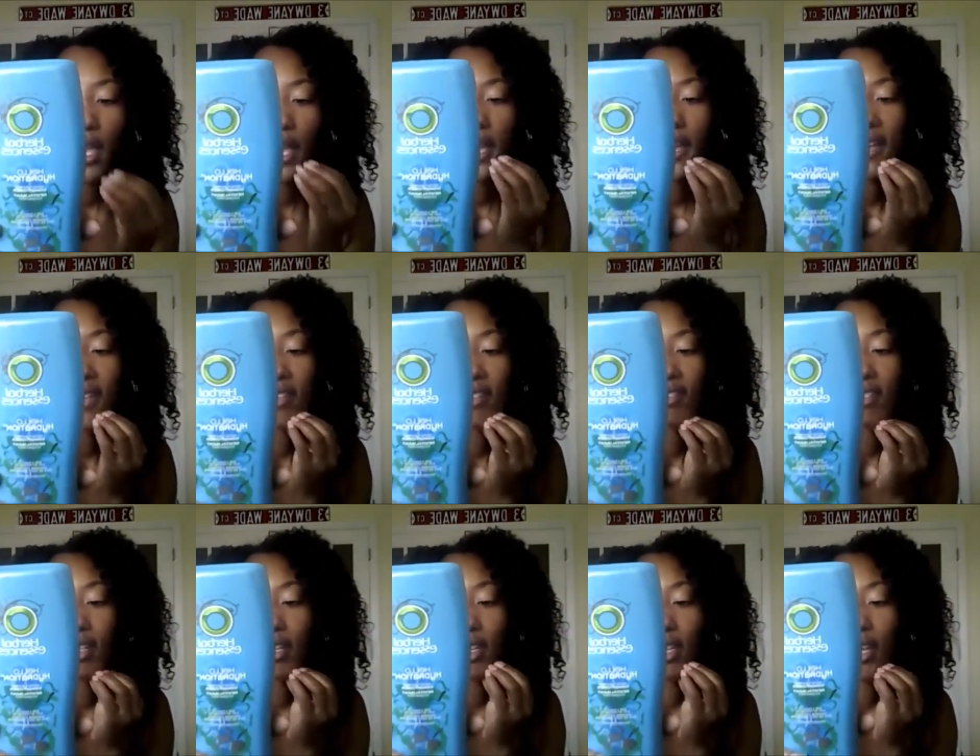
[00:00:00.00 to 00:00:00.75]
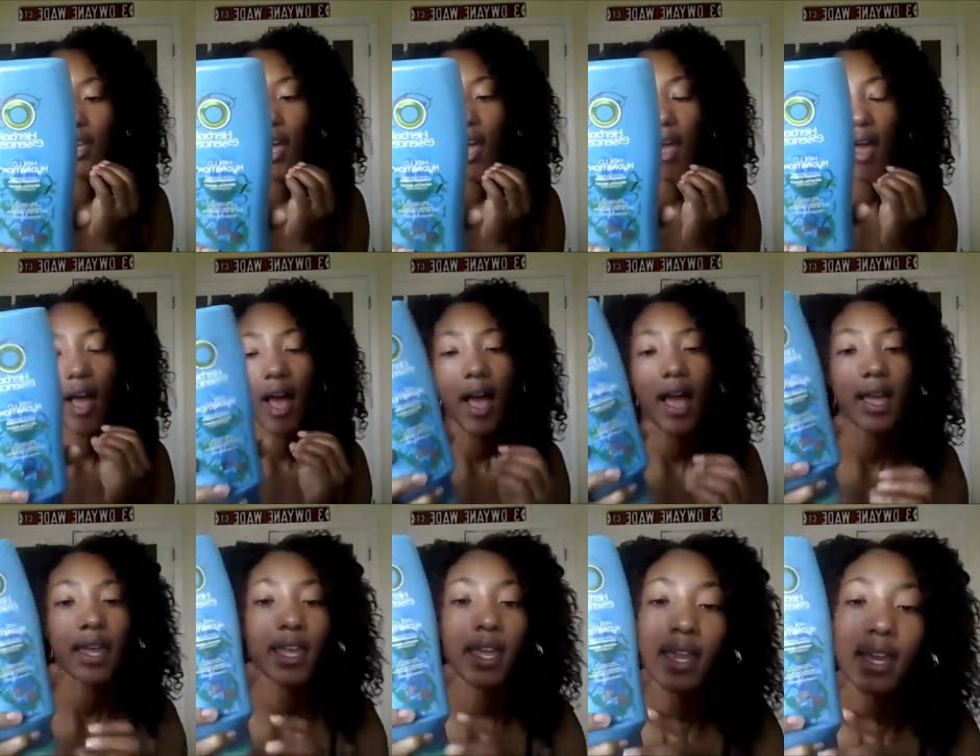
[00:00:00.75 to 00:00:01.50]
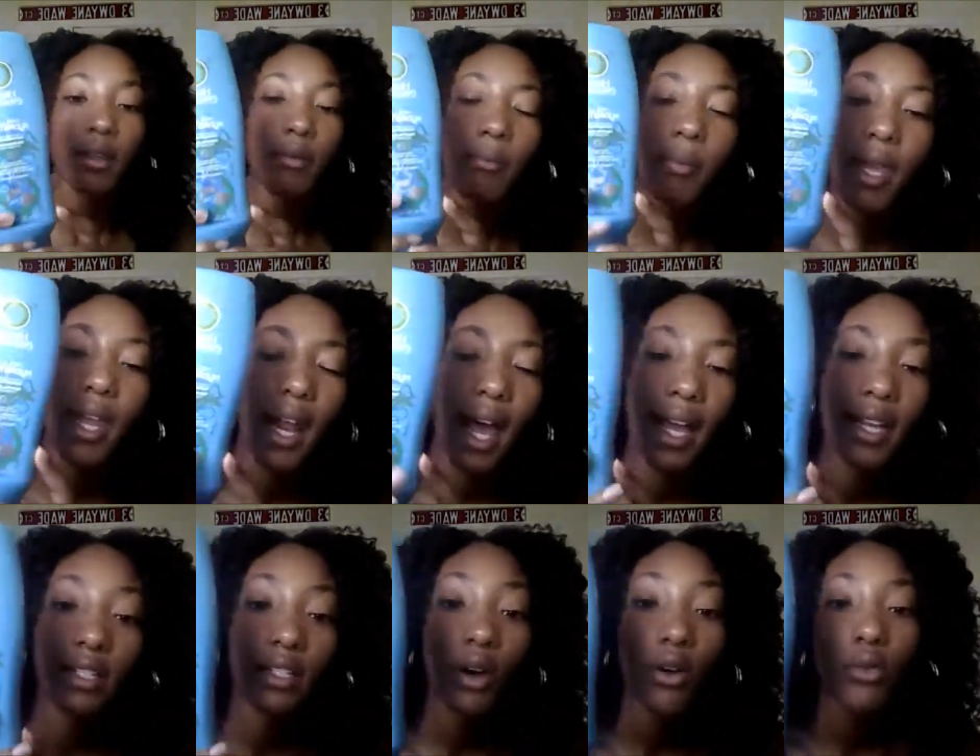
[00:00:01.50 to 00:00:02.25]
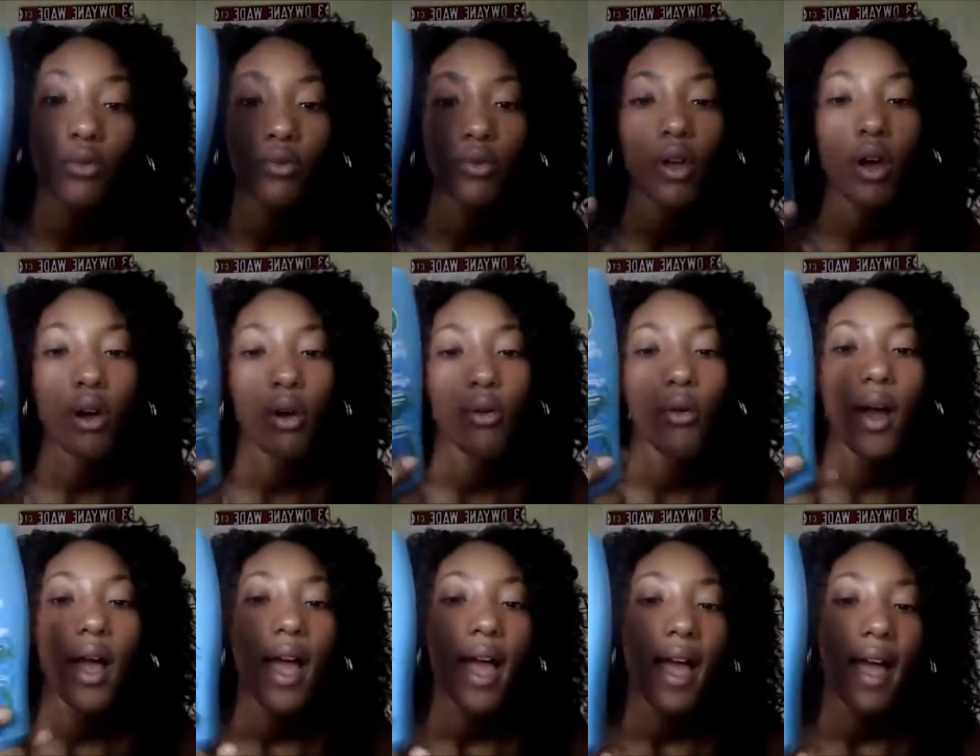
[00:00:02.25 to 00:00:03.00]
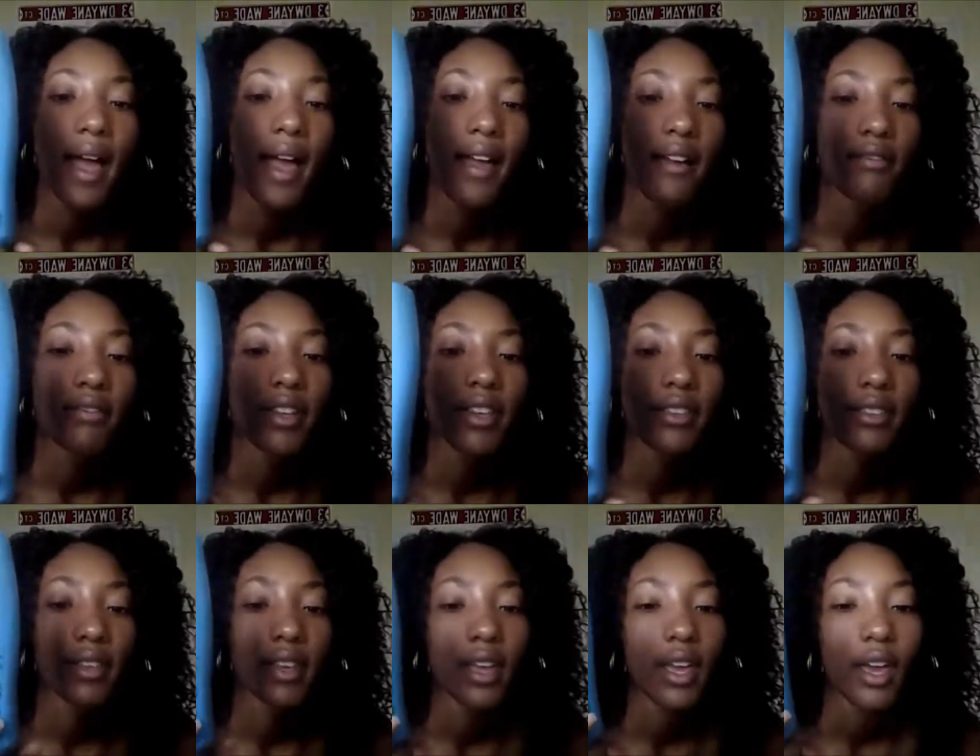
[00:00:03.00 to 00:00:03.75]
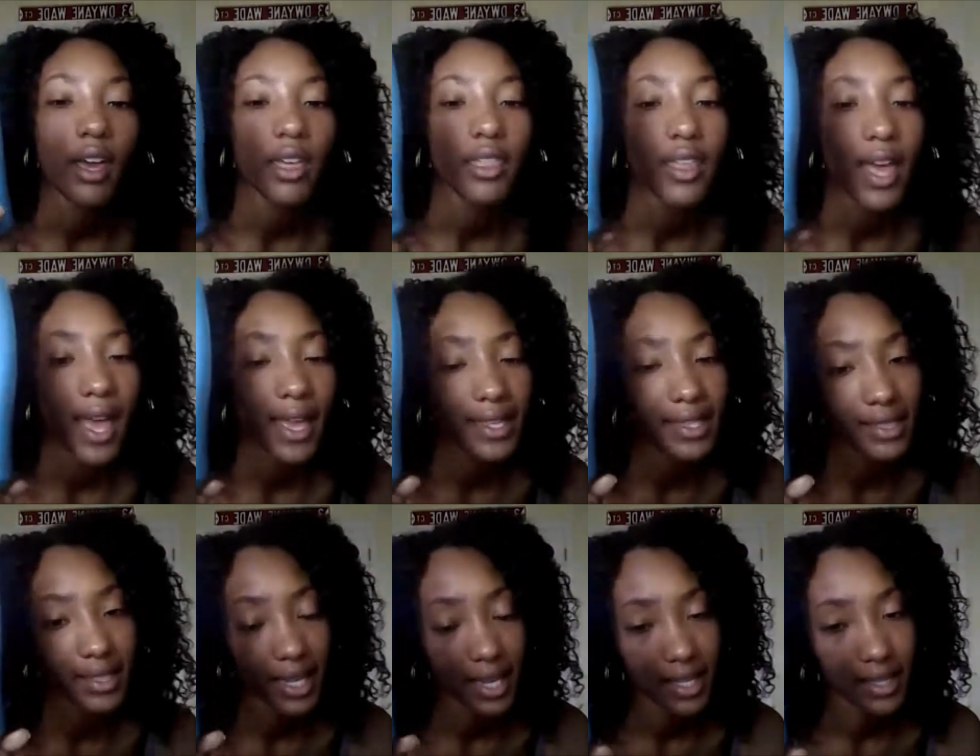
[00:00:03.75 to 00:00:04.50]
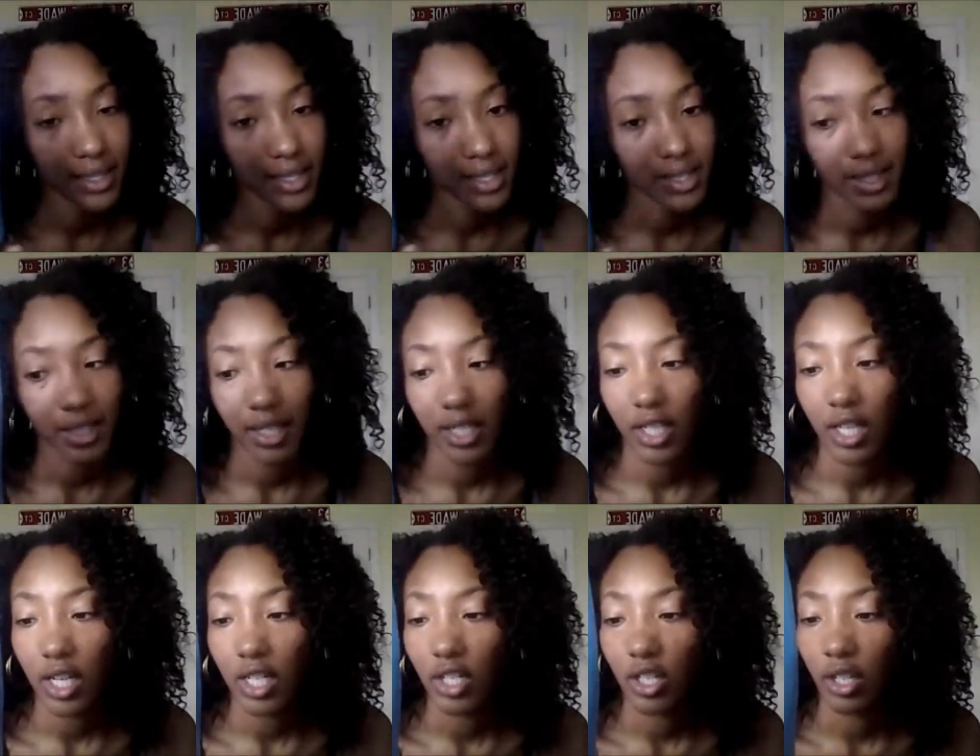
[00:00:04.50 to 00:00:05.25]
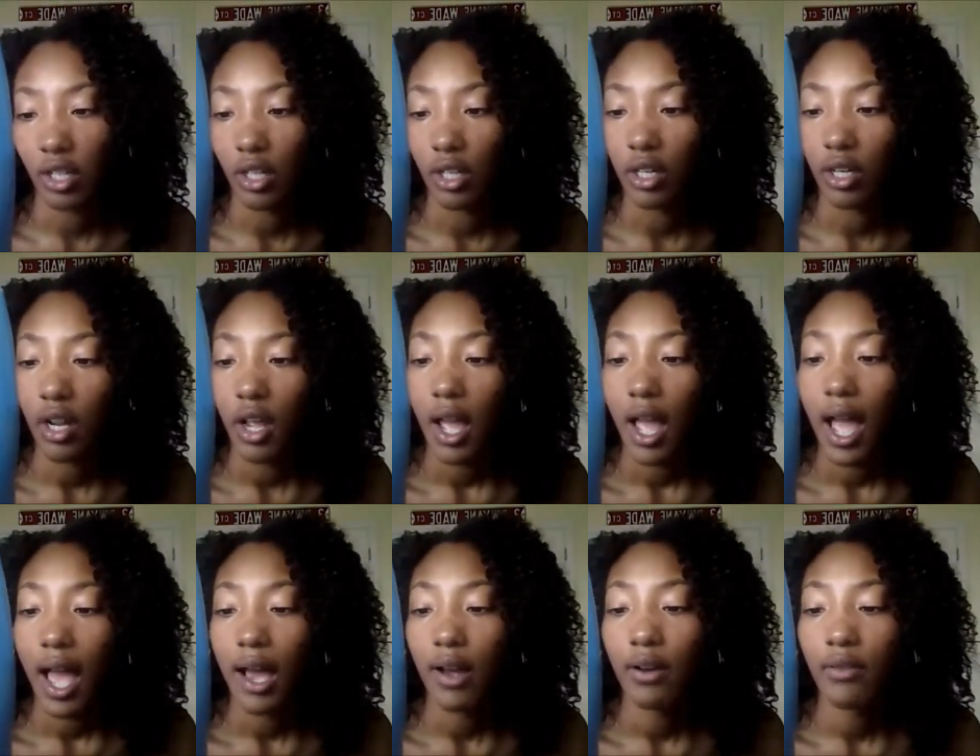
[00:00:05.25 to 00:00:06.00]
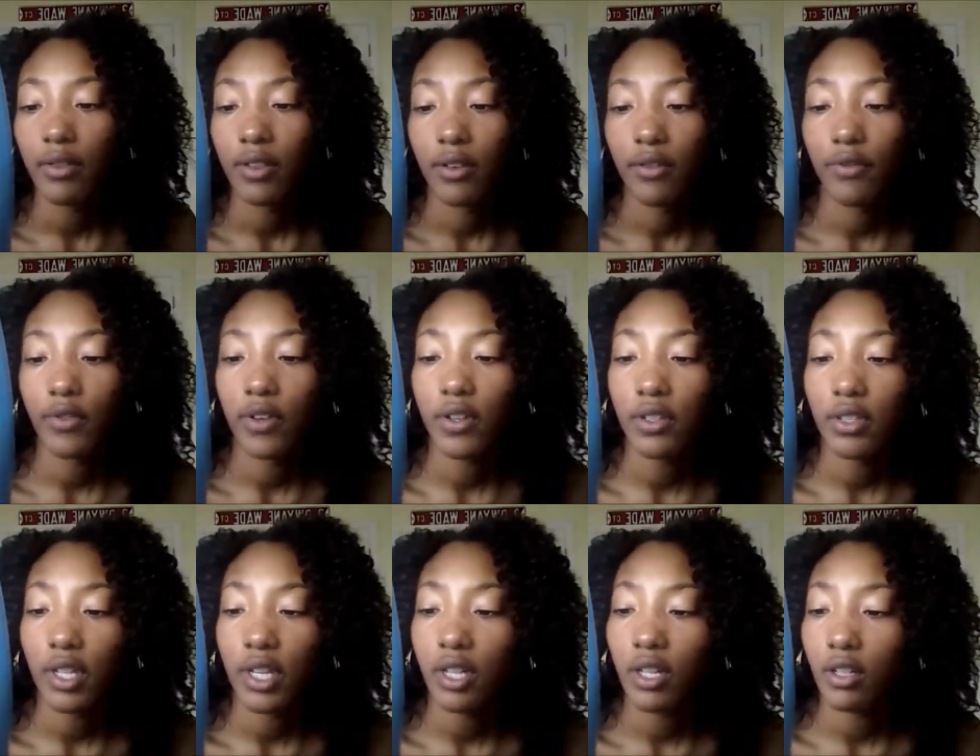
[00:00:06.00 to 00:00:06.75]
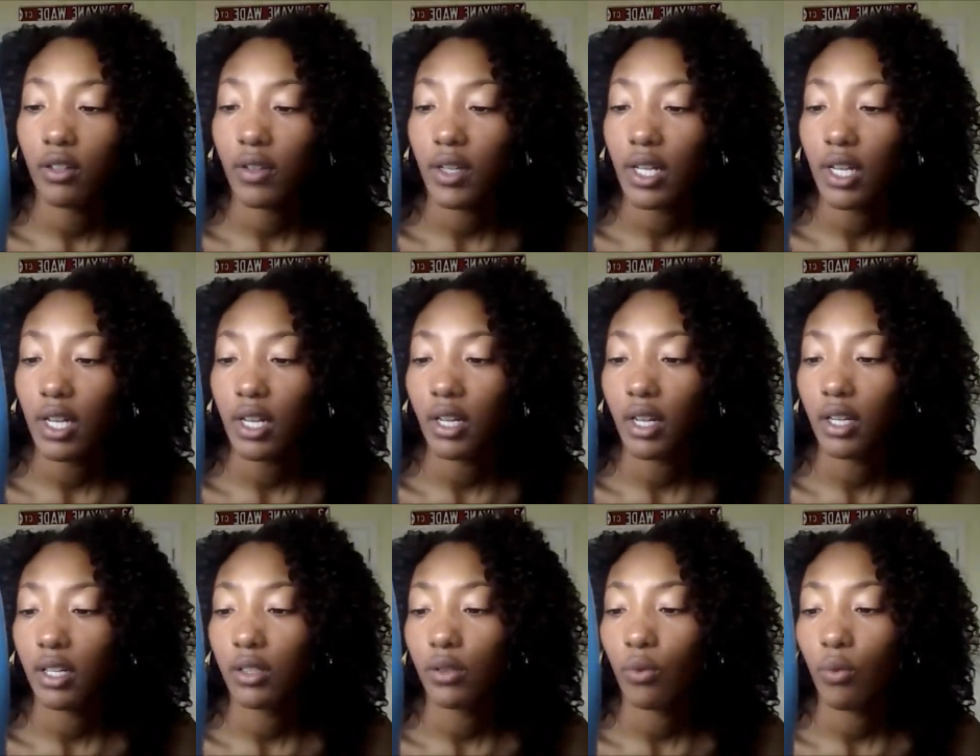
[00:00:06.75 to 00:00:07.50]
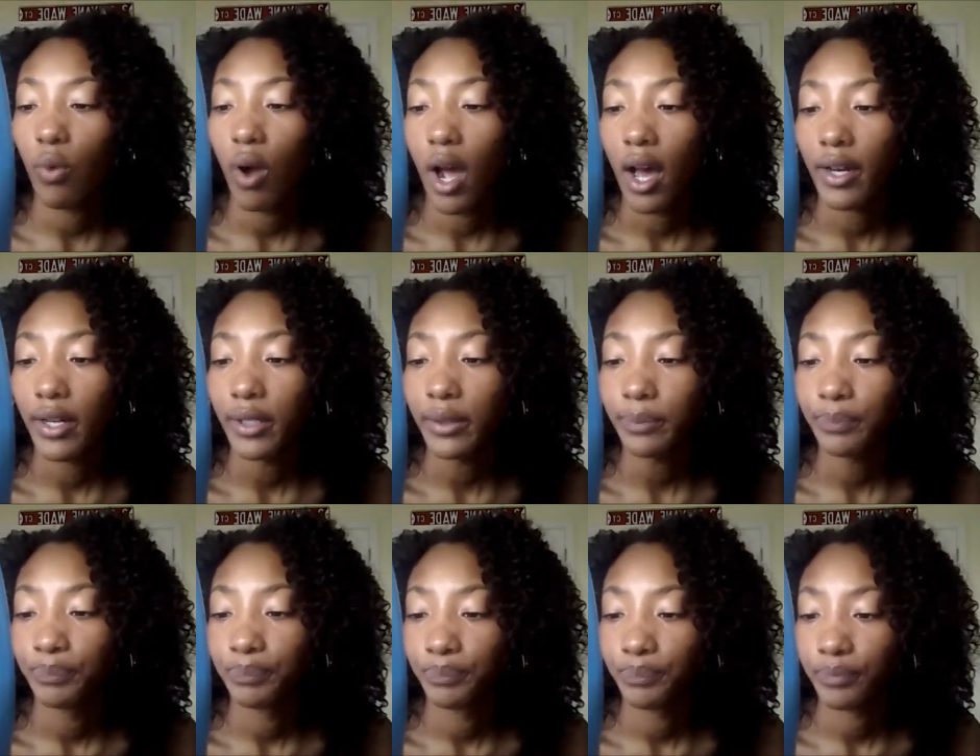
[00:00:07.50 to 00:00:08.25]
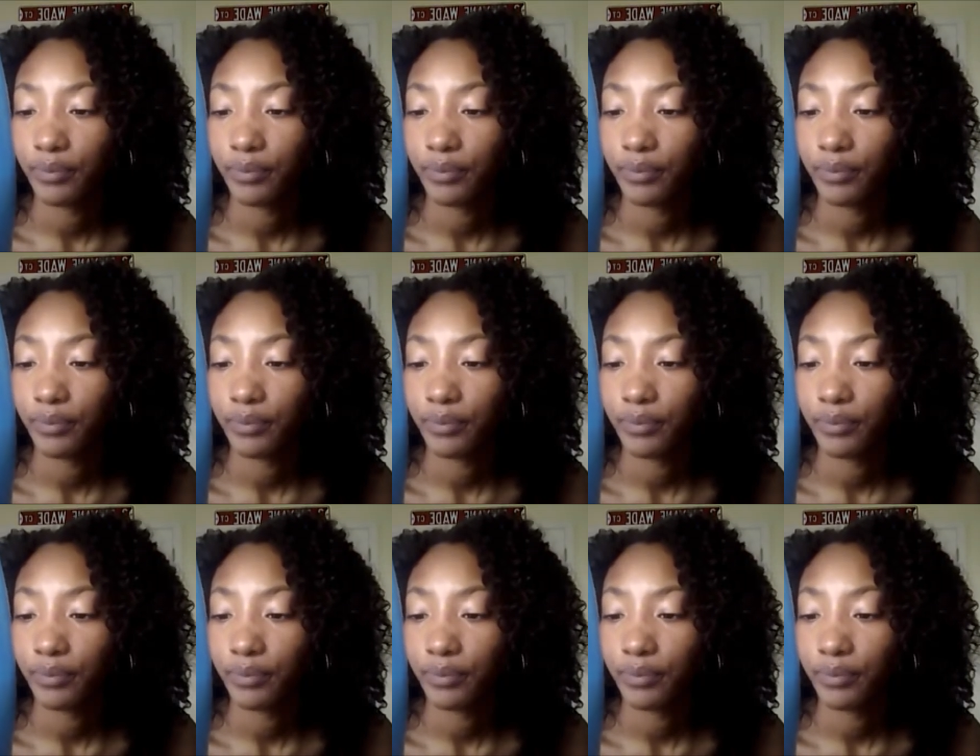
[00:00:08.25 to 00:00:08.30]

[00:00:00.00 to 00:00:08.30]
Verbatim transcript: and I can admit I don't know everything that is in this conditioner. However, the first ingredient is water,